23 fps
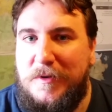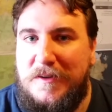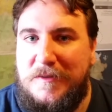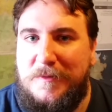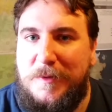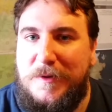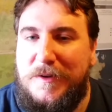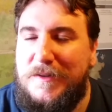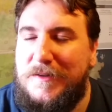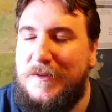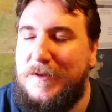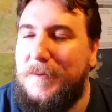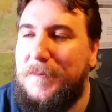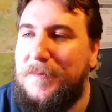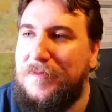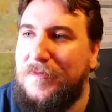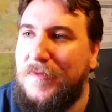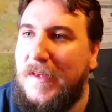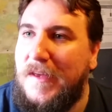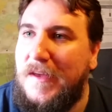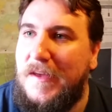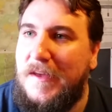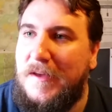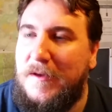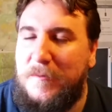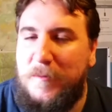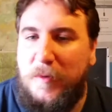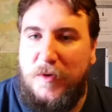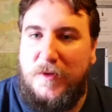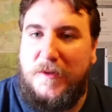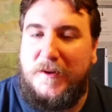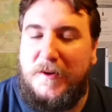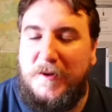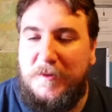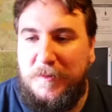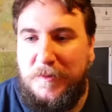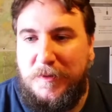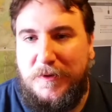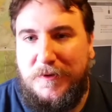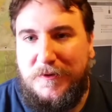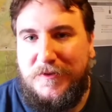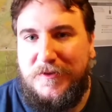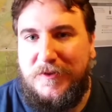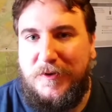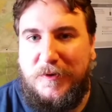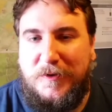space. Pulled it up,
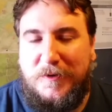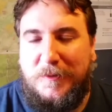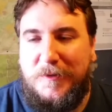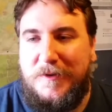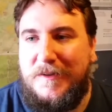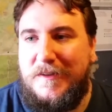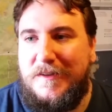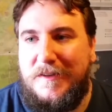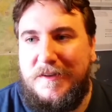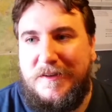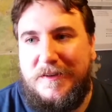showed him it.